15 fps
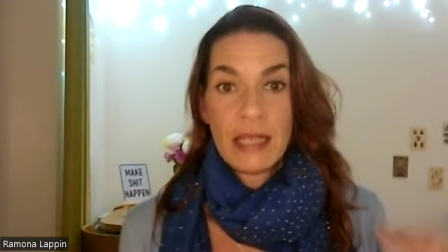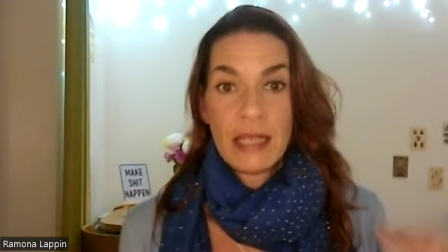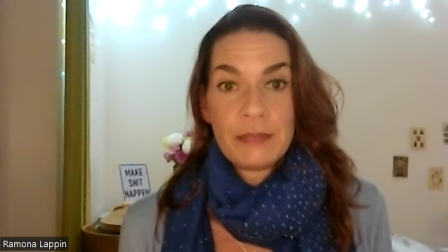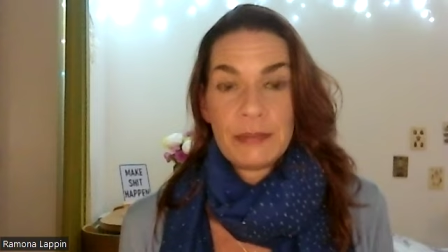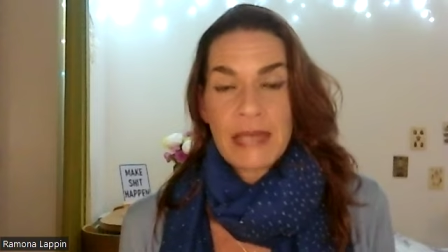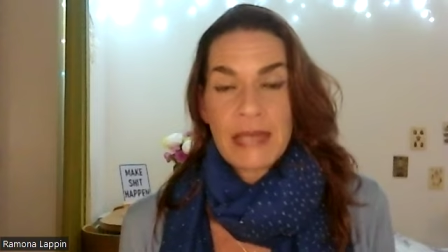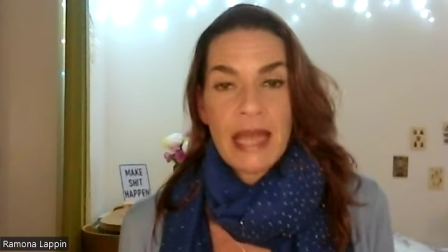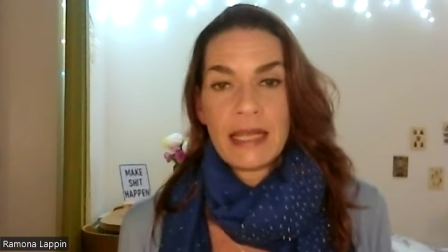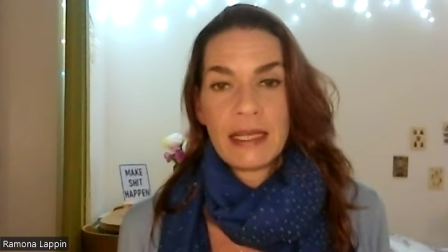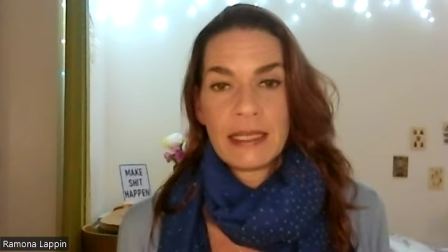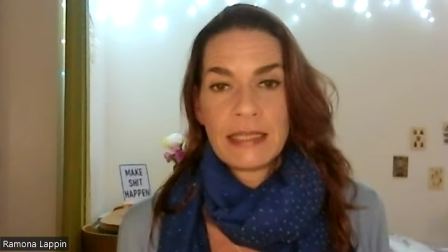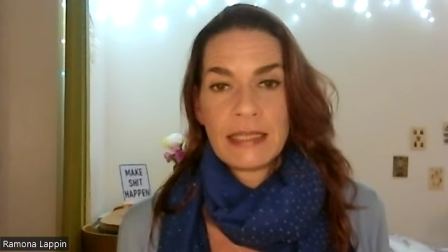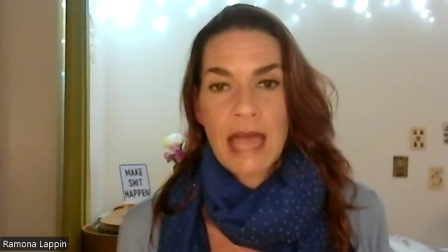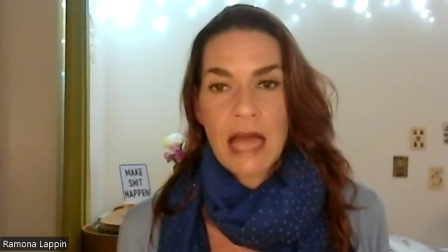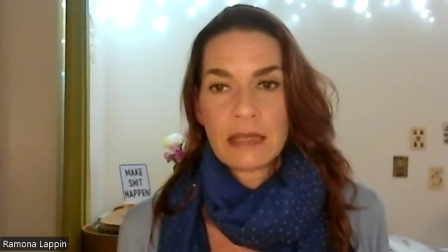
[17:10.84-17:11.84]
it's
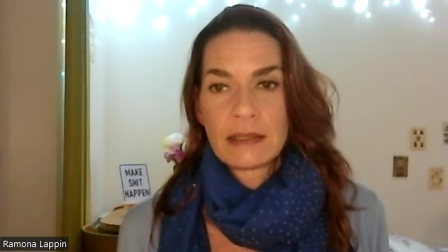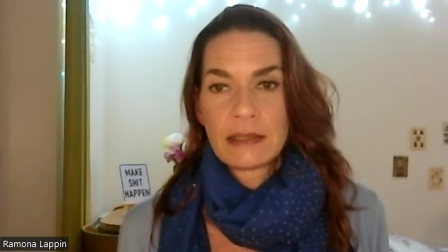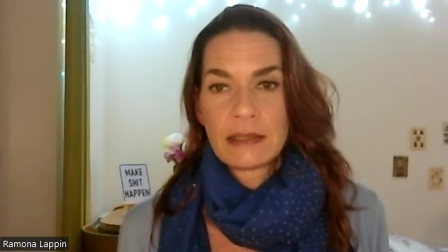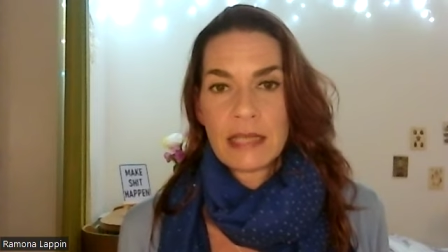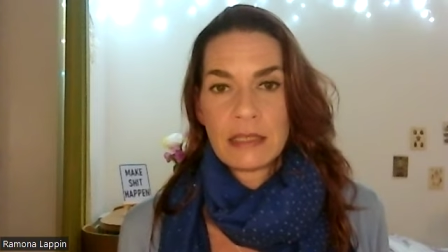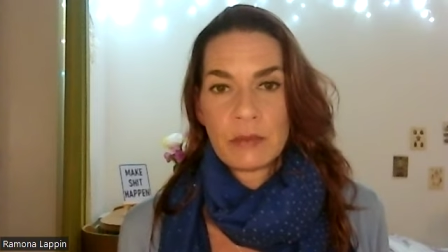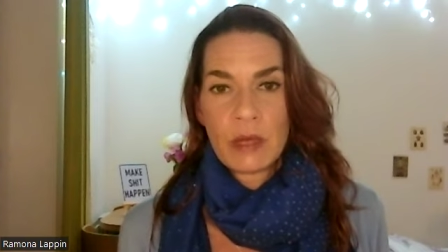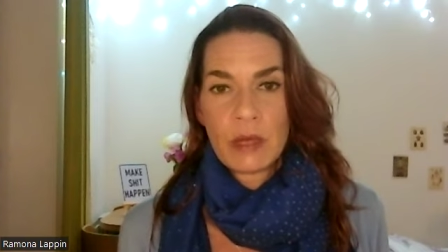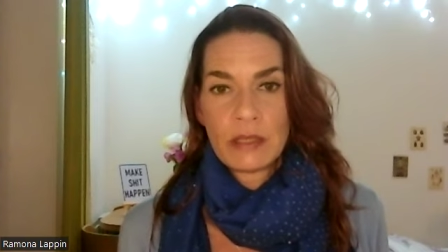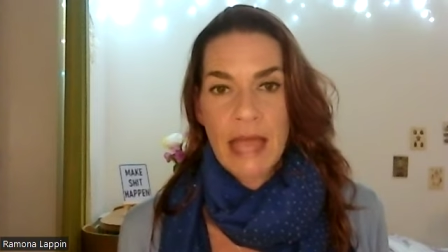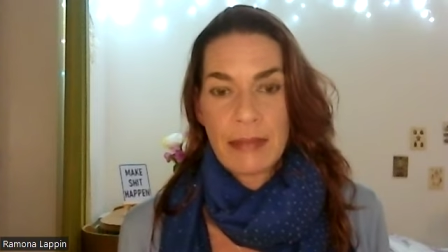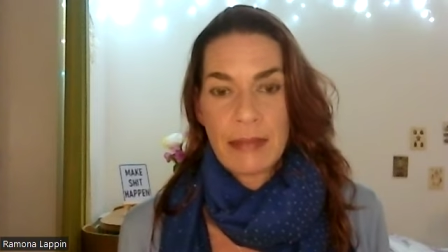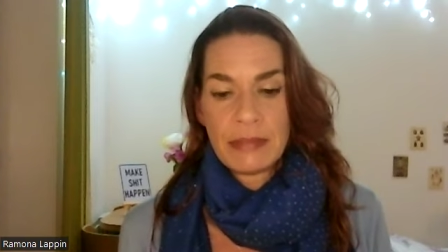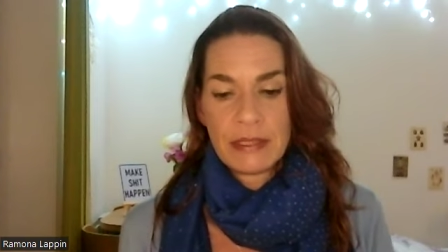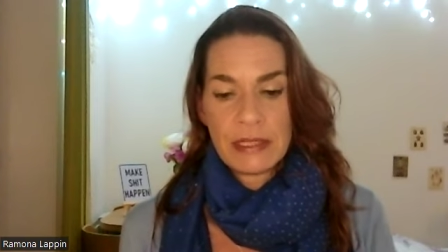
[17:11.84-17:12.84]
psychic attacks. That's what
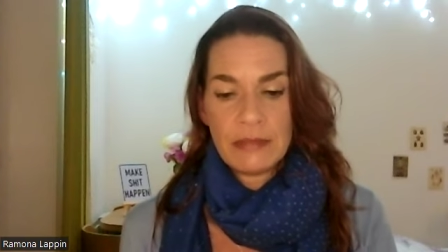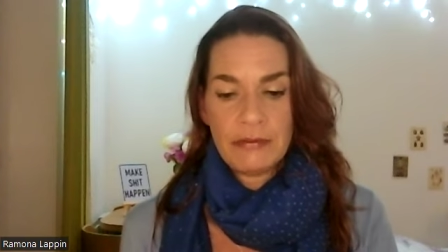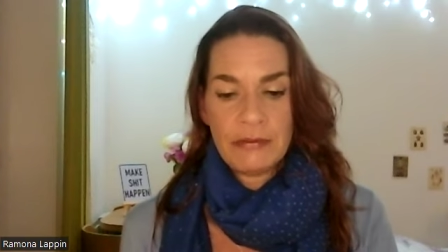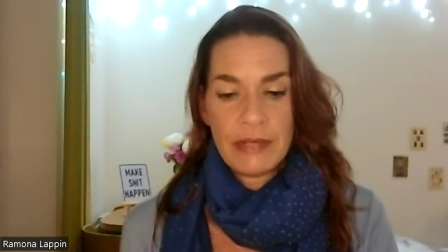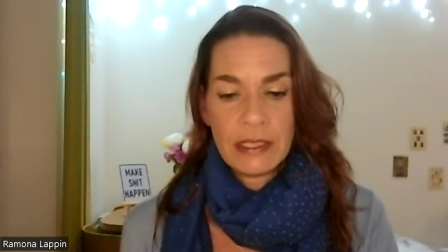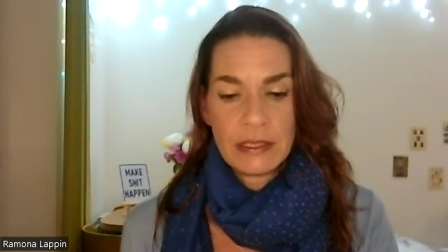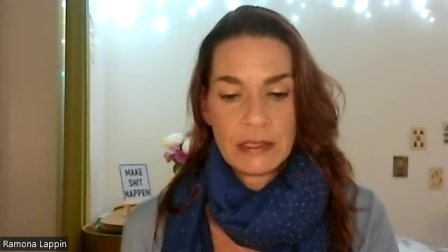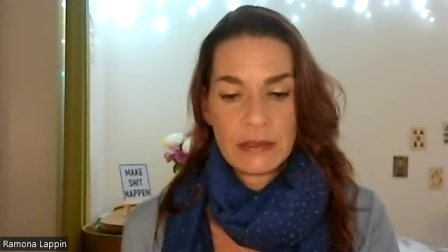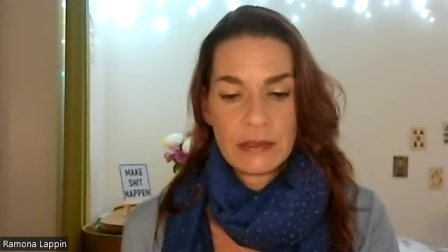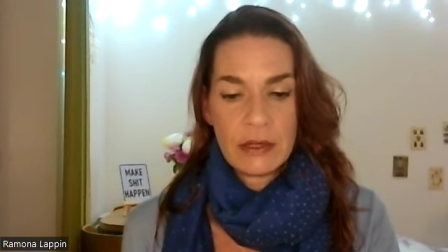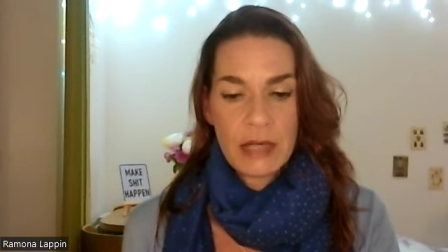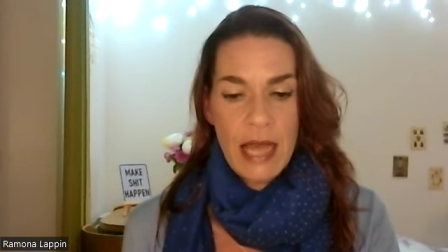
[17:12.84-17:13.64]
happens in the field.